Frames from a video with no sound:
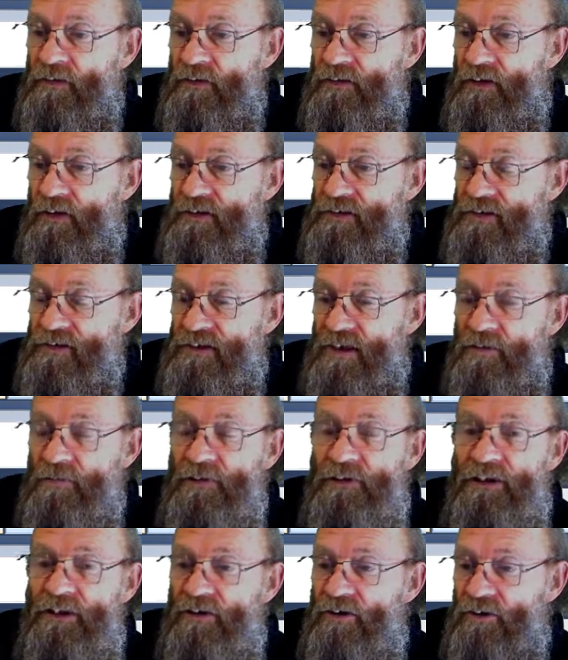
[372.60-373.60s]
I just
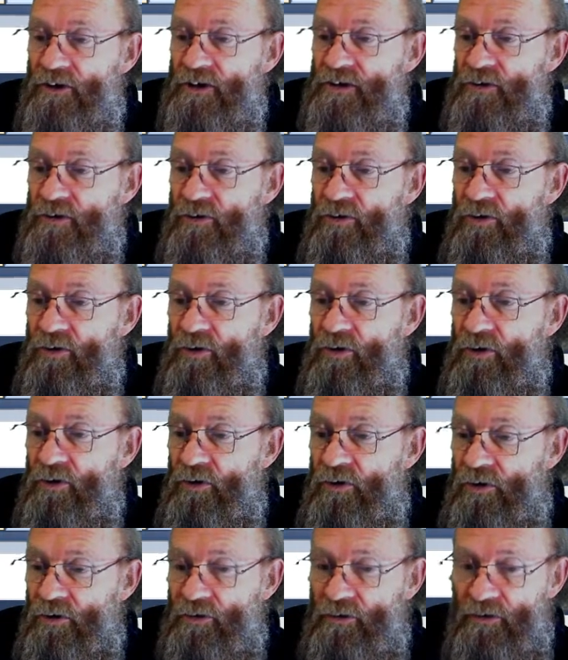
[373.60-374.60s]
double click on it,
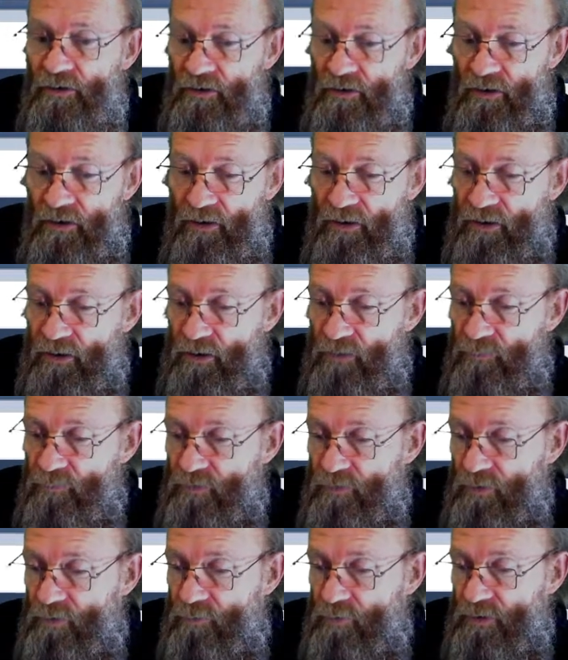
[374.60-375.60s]
or if
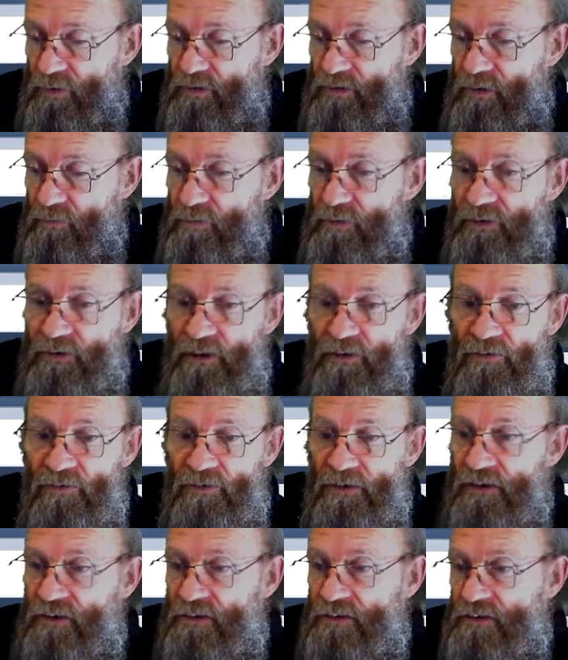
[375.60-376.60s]
you don't want to double click on
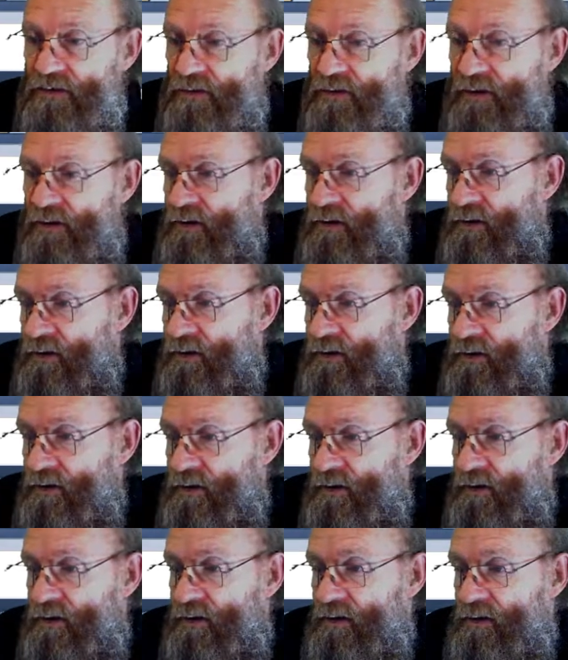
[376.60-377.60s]
that,
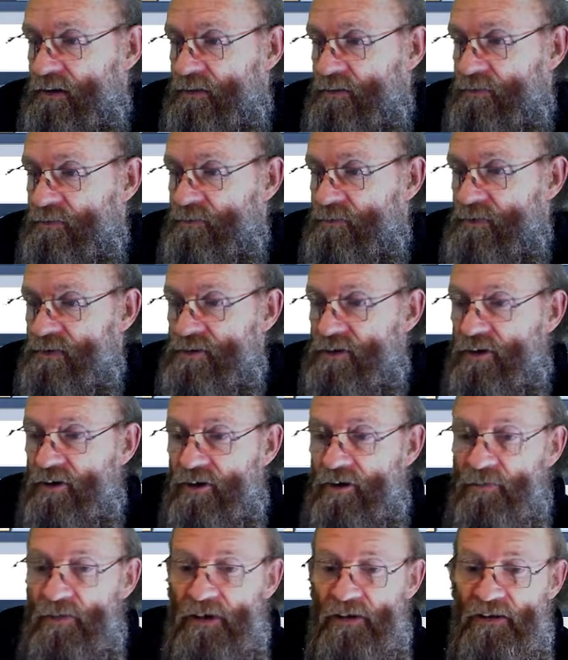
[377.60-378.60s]
I'm just going to
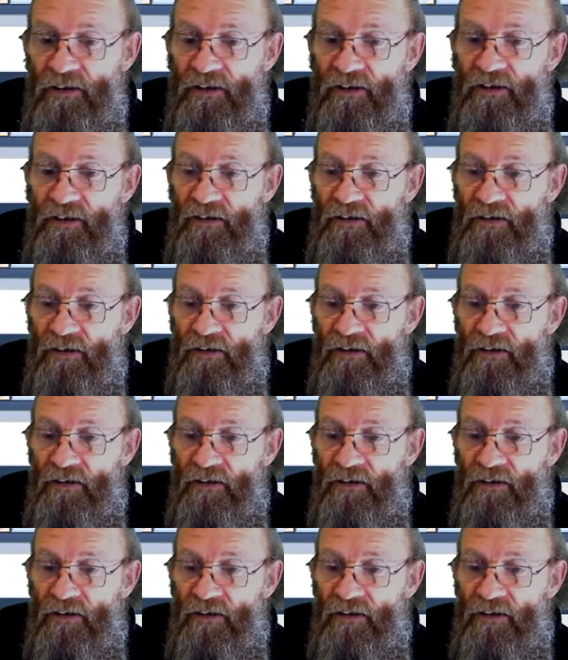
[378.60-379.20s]
go back there.